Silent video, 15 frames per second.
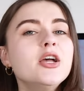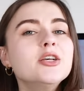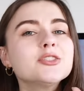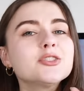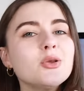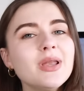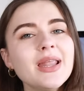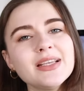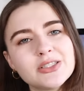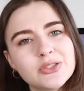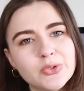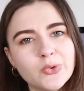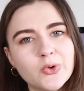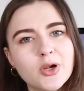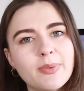So let's
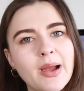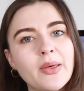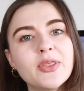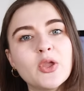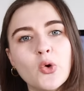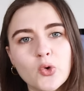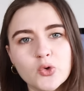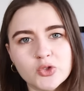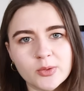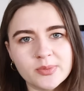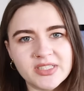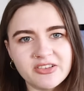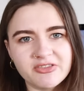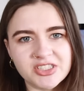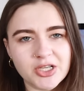talk about the
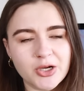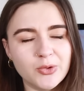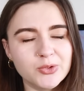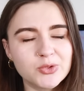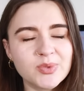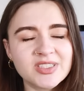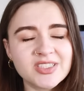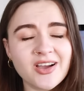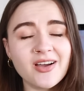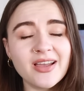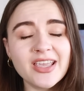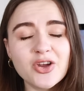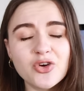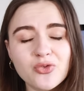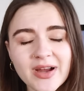autopsy results, which are
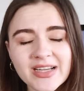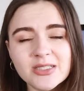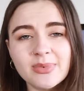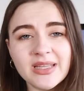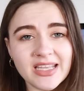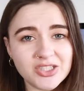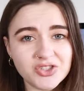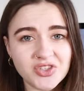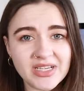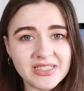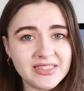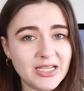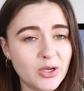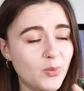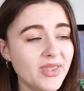incredibly
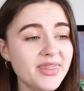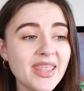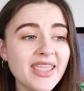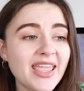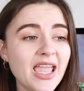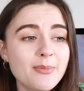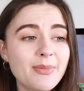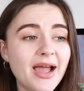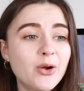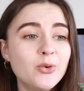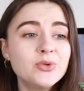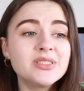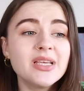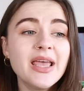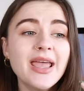interesting. And when they came
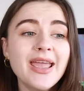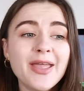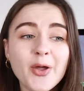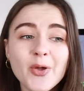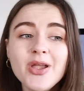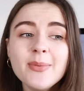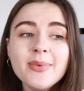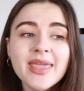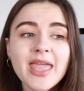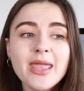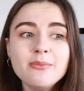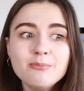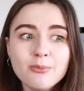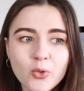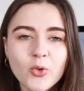out, it only
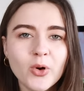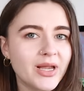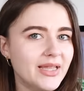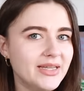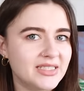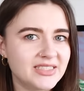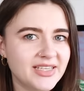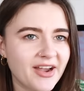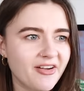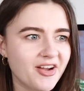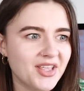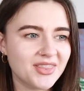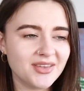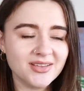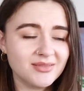became more clear to
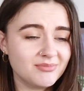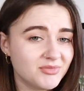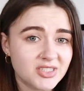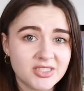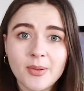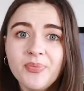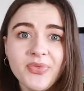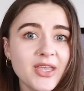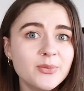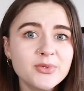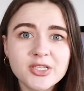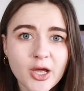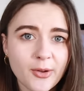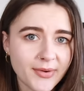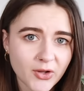Sherry that something was
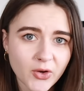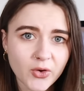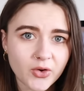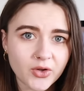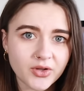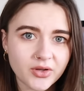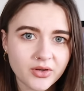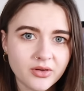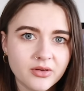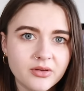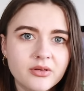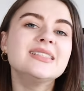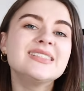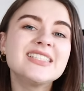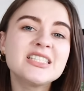going on.
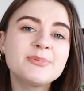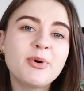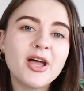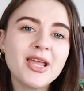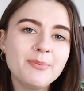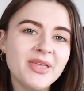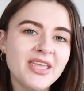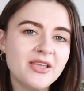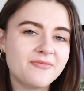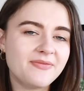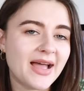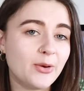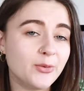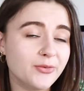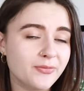Despite being
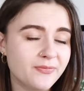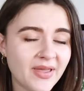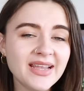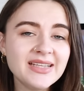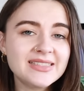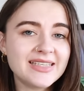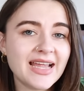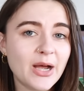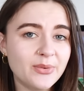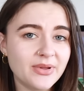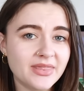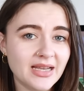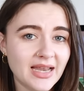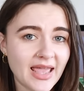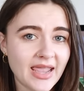found face down
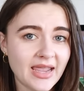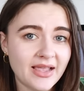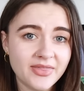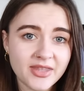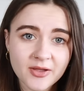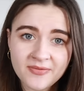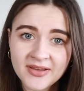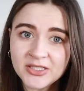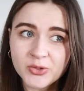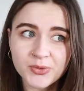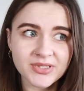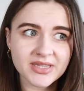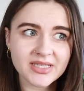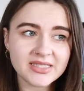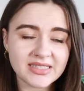in the lake and the
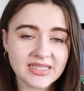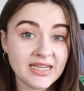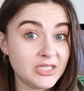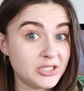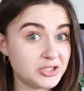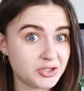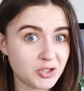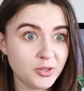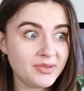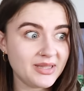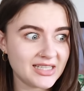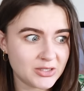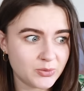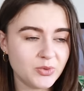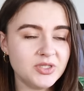officials at the scene assuming
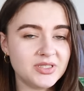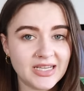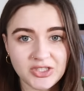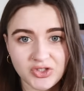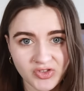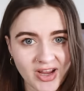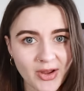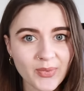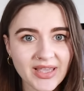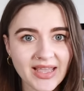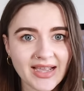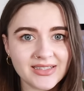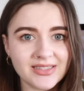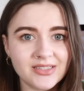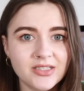this was a drowning
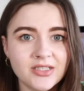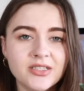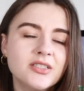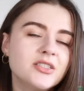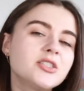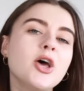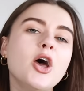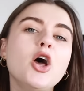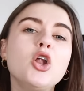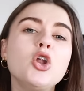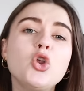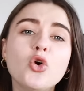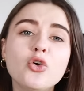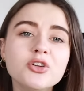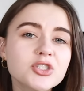accident,
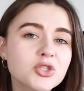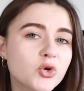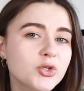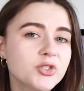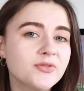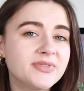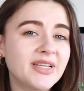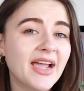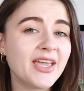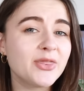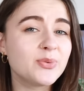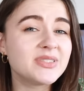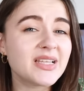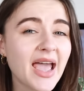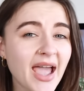Lauren's cause of
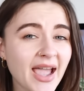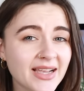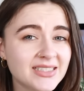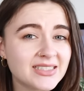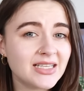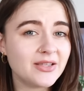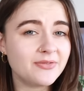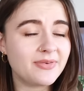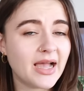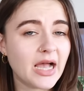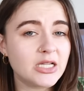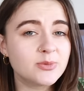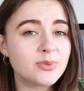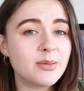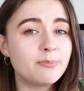death was actually
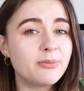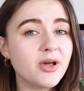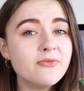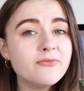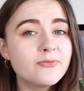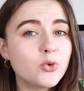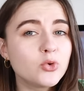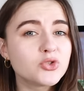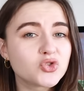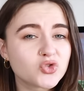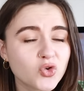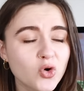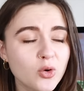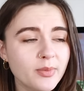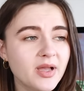found to be blunt force
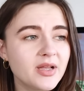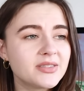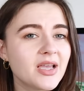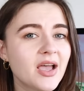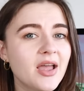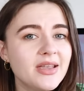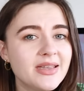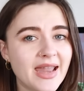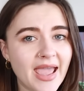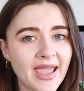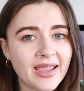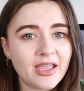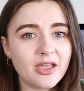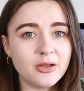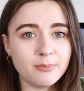trauma to her
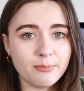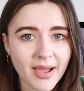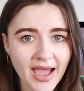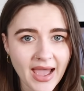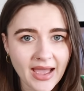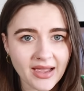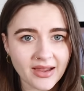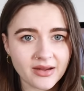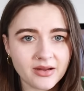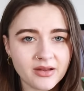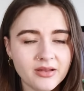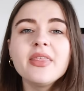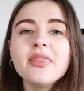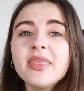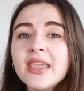neck and back.
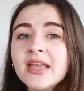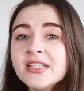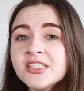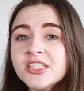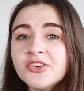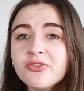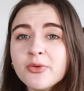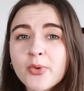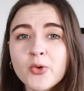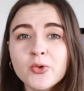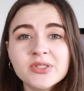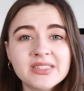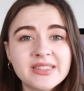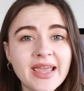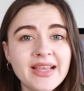The incident
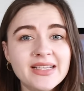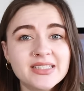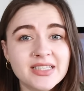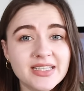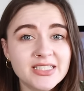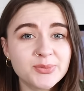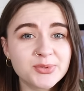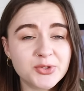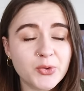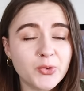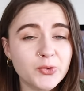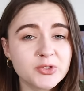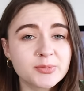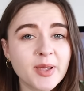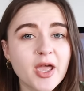report states that this was
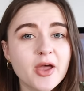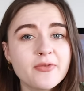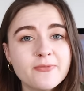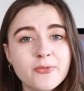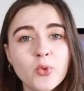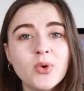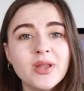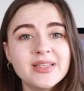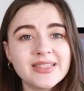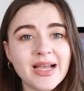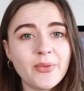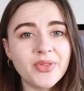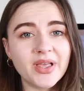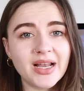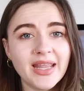caused by her falling
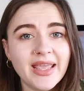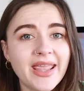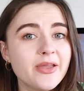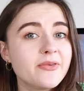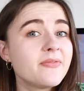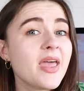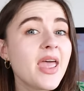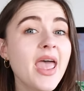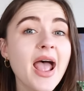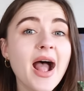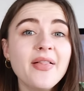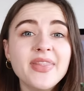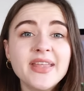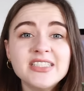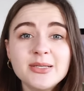down the cliff
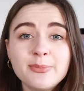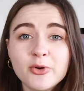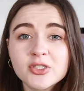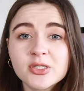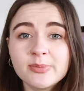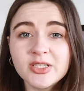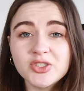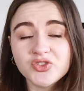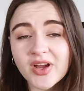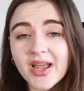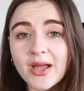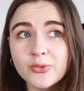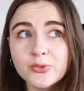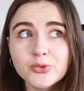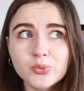and then she possibly
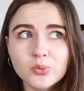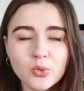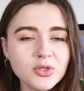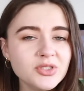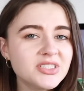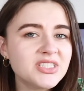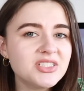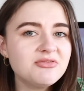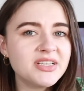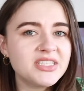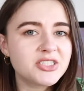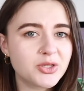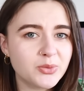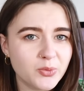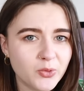drowned once she
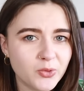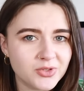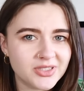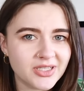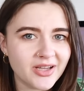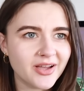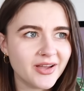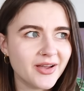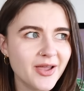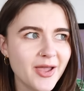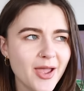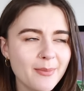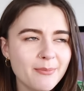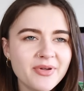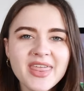reached the water,
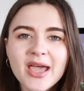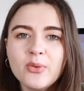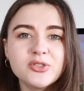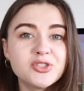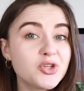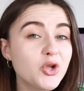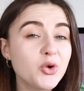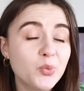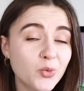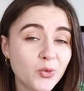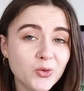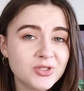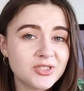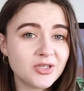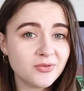but there was no
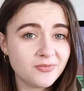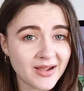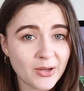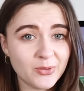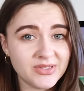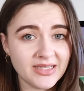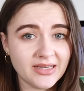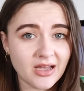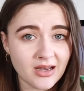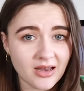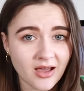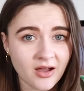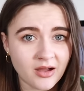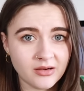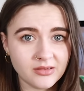water found in her
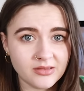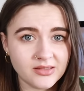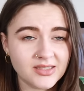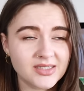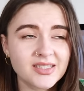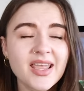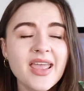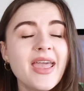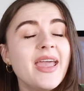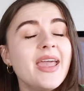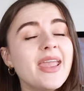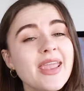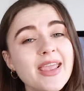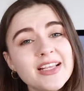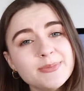lungs.
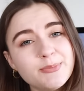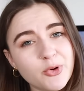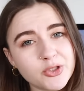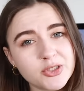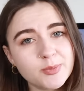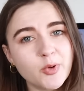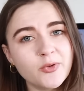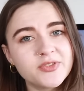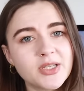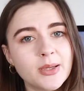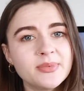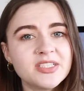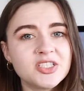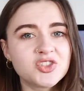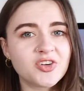It is possible for
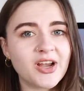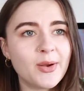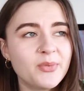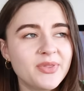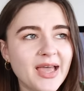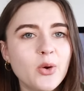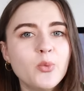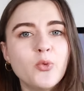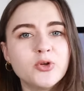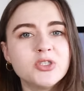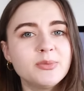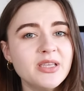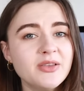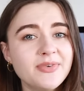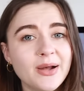somebody to drown without water
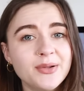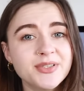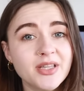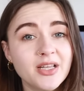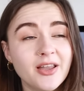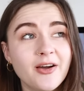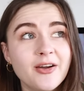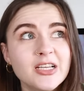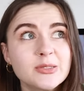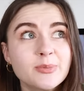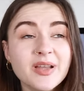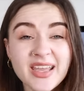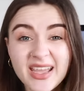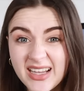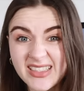being found in the lungs,
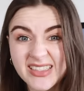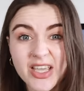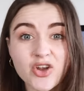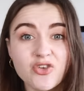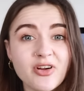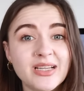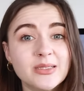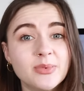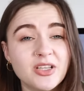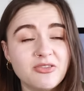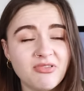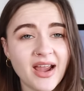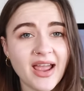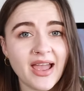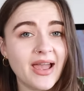but it is incredibly
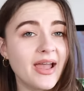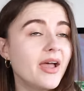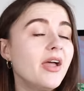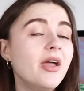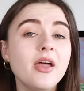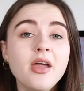rare.